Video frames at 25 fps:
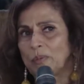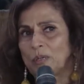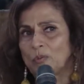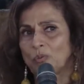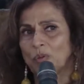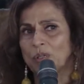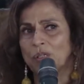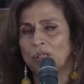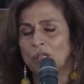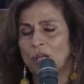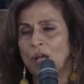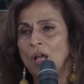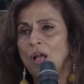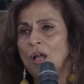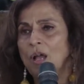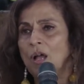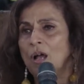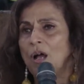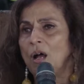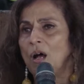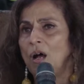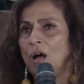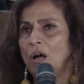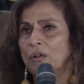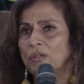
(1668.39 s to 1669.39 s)
It was
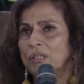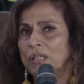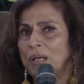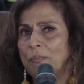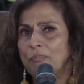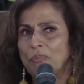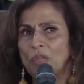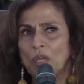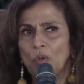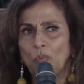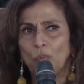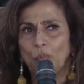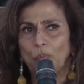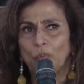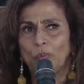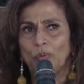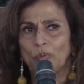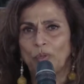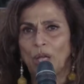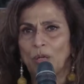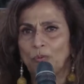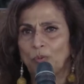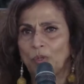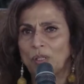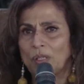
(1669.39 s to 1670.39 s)
something
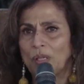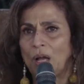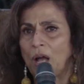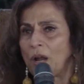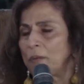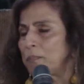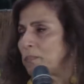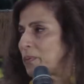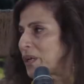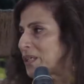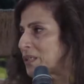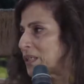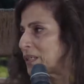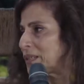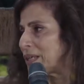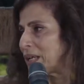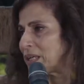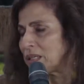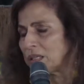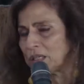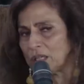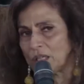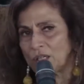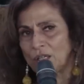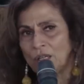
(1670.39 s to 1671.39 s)
that was
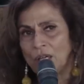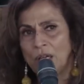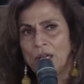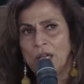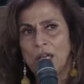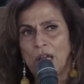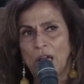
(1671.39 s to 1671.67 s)
unprecedented.